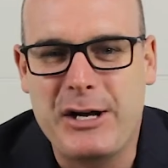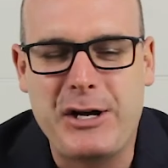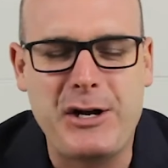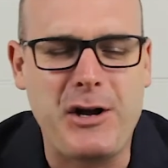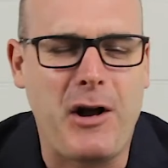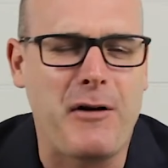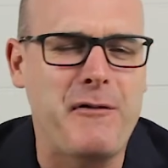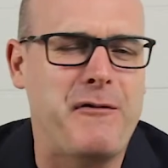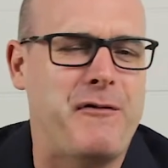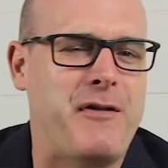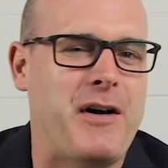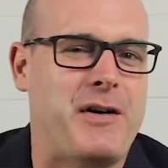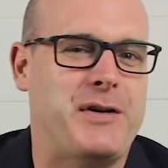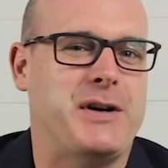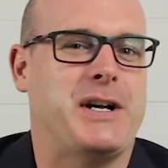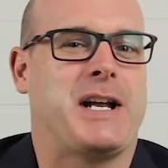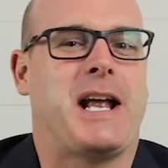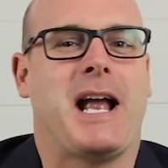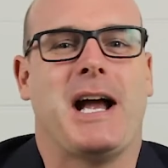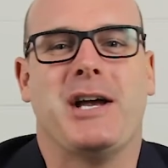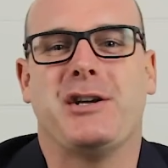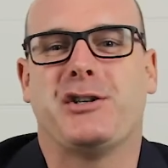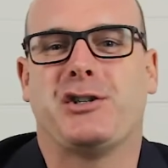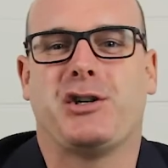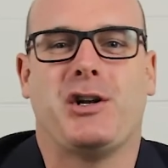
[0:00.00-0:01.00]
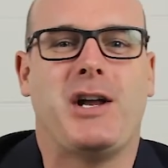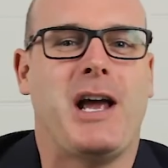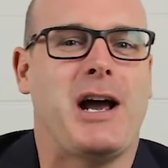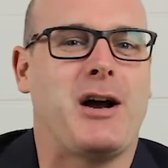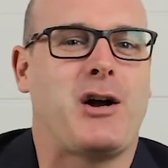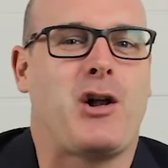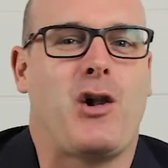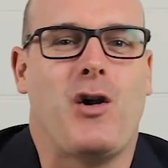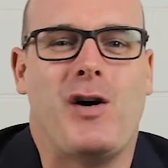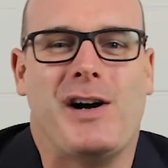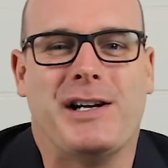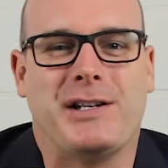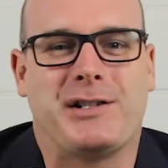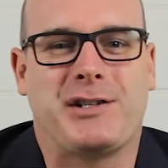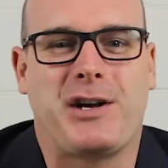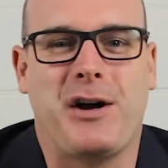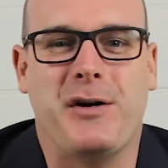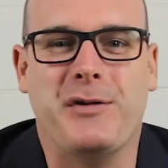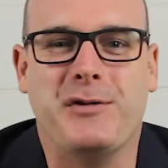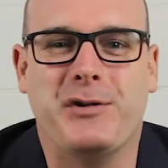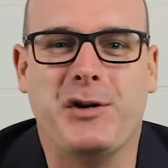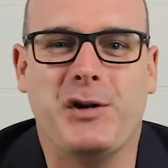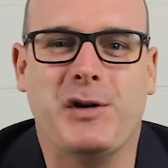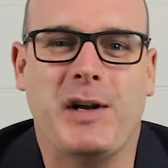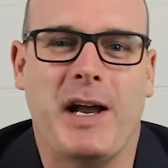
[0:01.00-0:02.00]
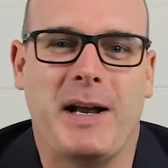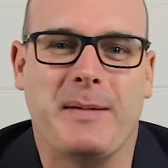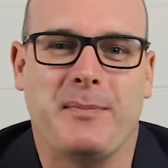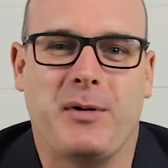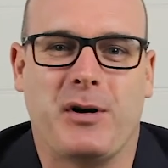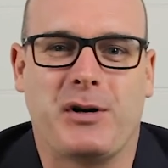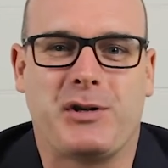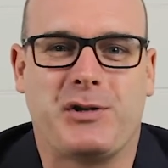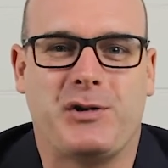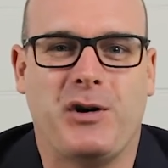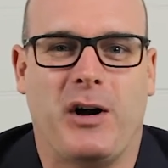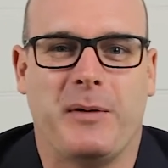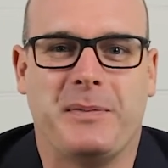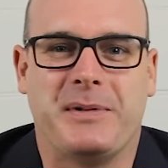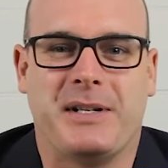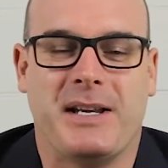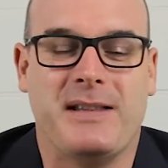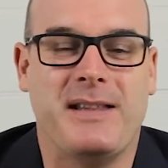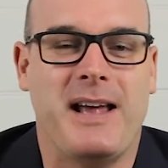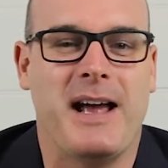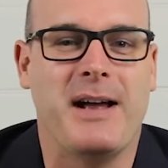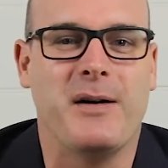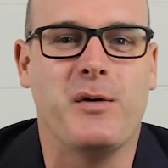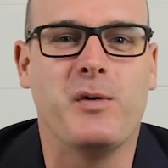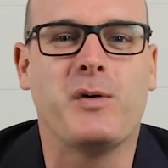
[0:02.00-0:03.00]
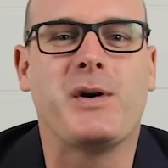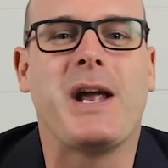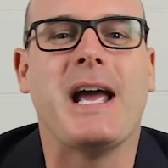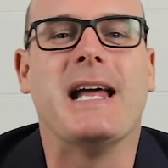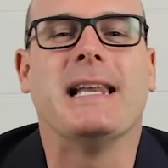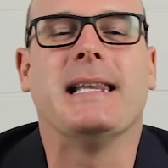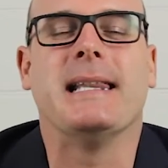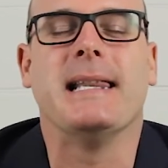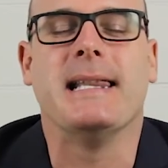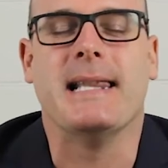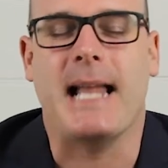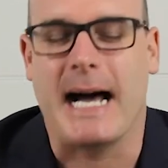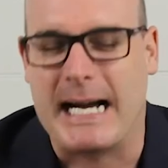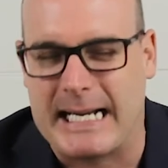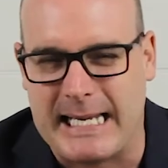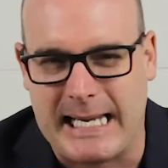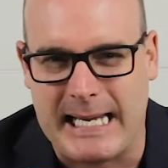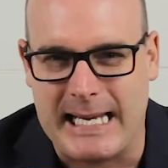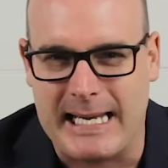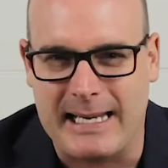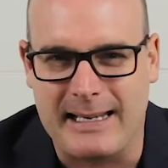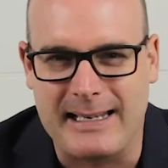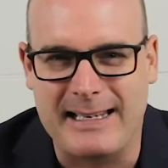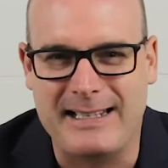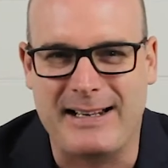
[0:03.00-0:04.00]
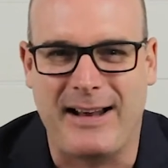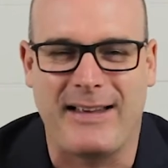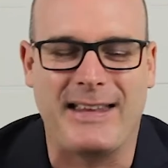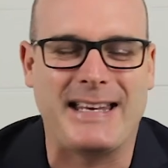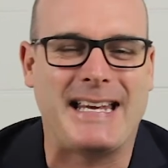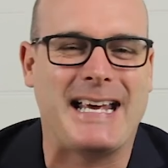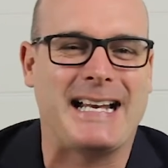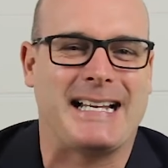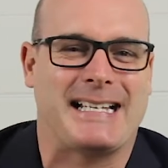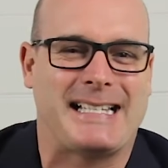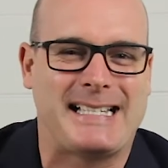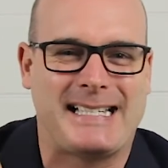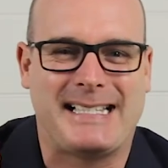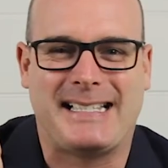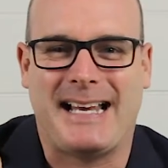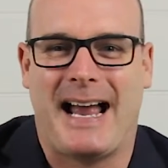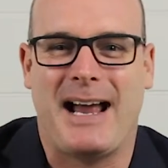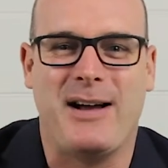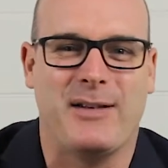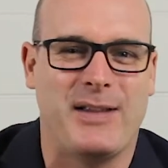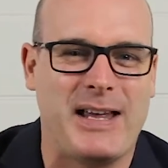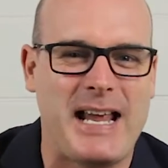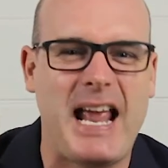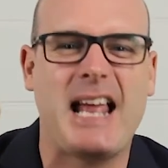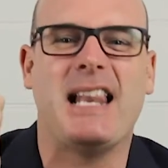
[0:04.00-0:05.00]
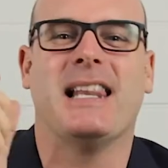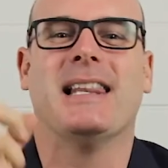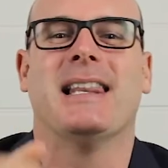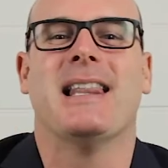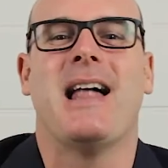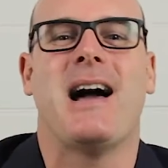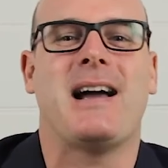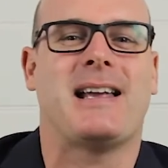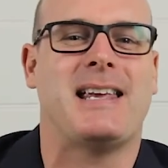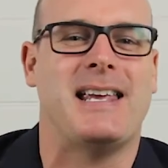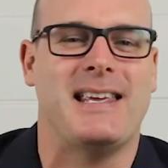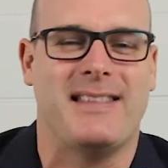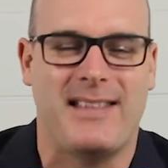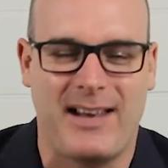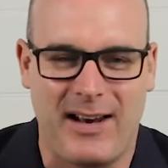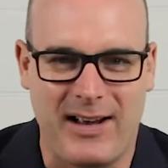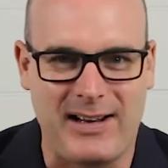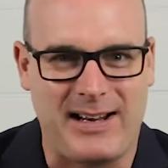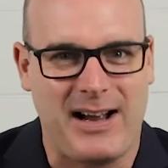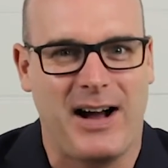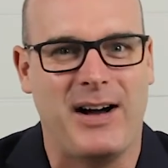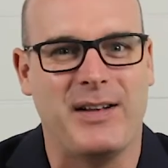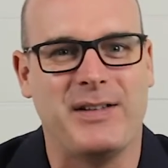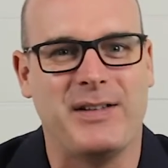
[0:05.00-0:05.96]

Very occasionally our clients go and do letterbox drops and they'll get lucky. They get a sale, they get lucky. They're like,